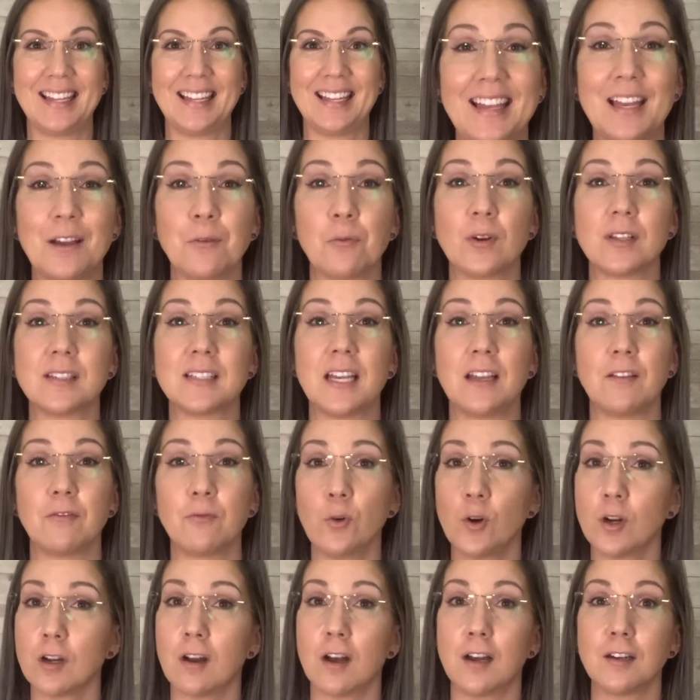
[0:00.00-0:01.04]
It was a
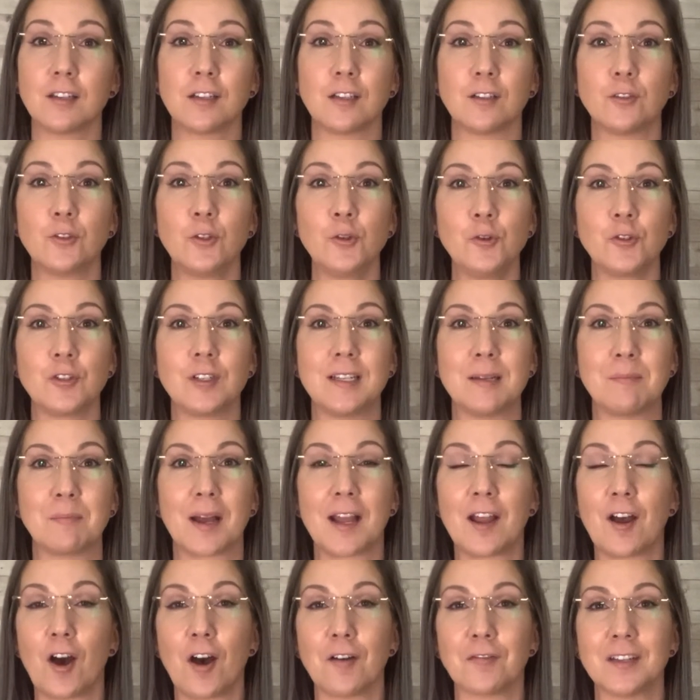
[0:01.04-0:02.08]
foregone conclusion in
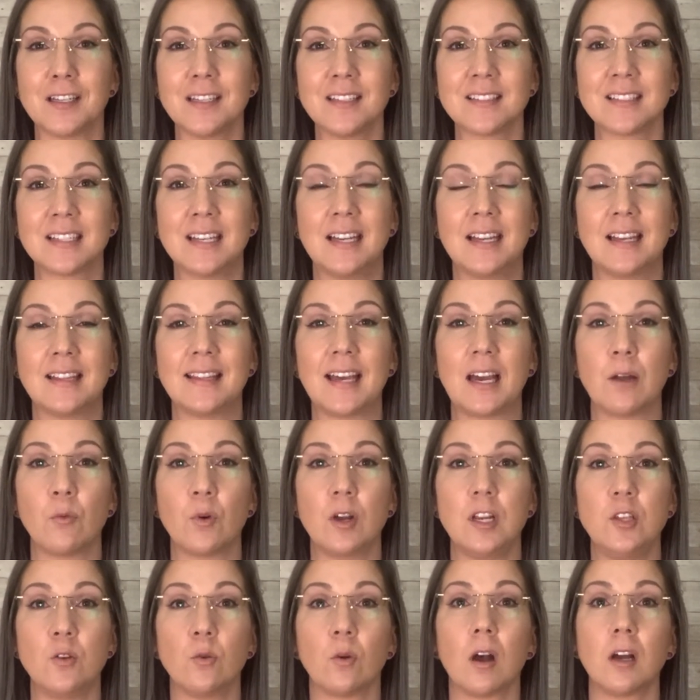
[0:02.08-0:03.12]
my office that
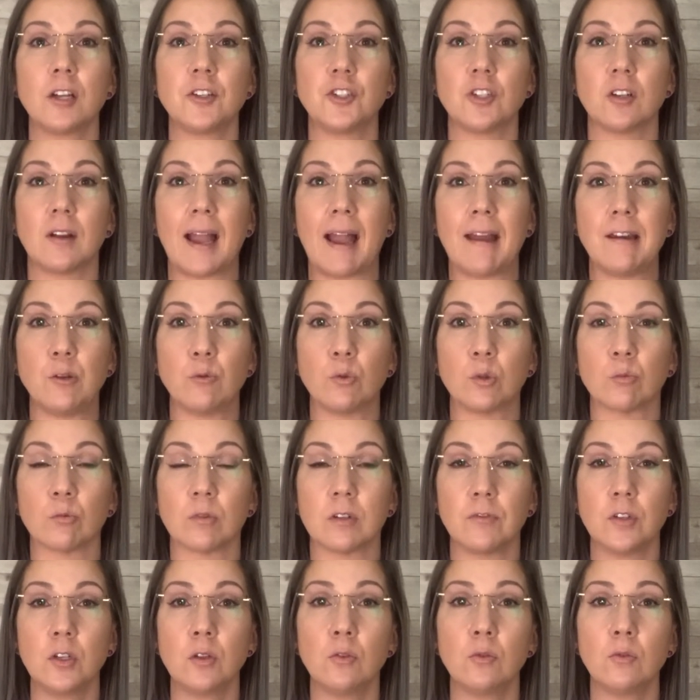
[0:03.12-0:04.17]
when you got your annual
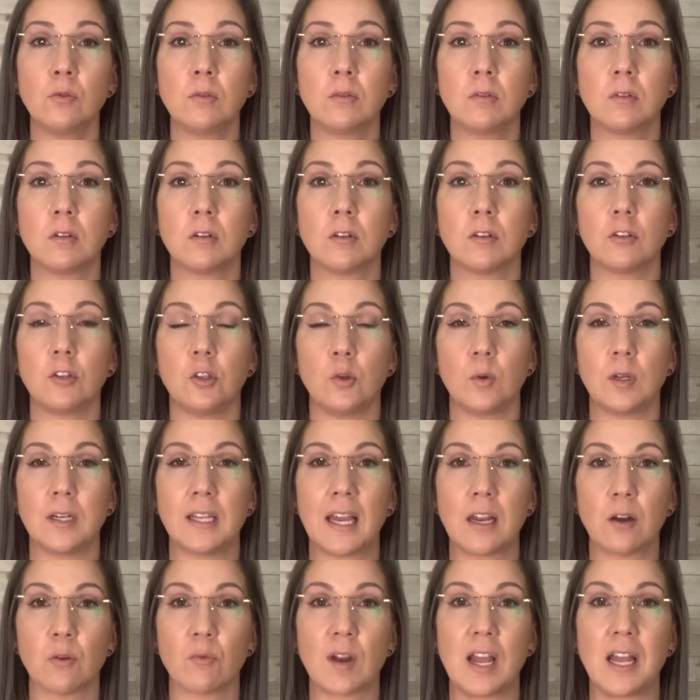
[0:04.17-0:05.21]
review, you would
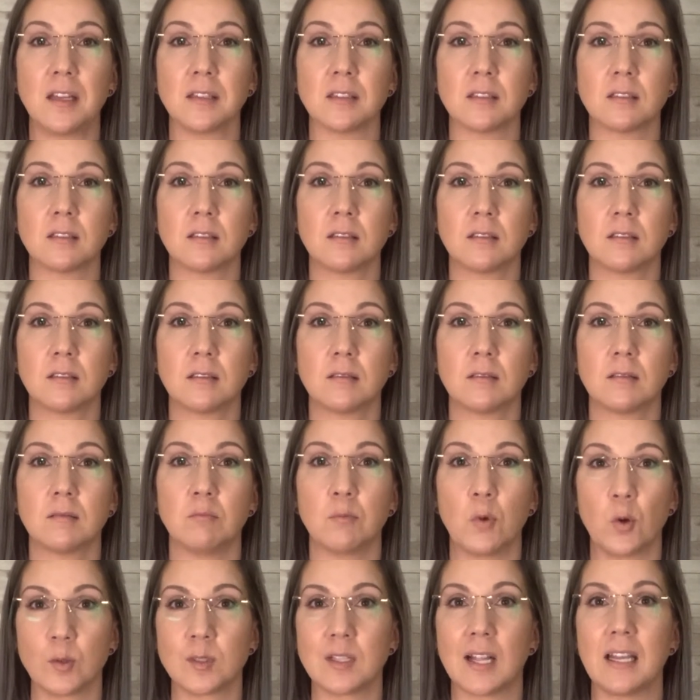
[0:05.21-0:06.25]
get a raise,
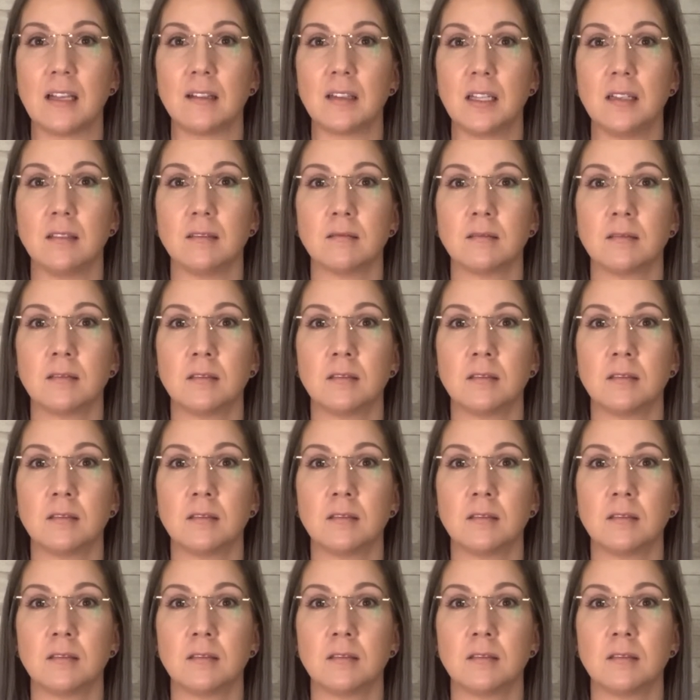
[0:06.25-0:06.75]
most likely.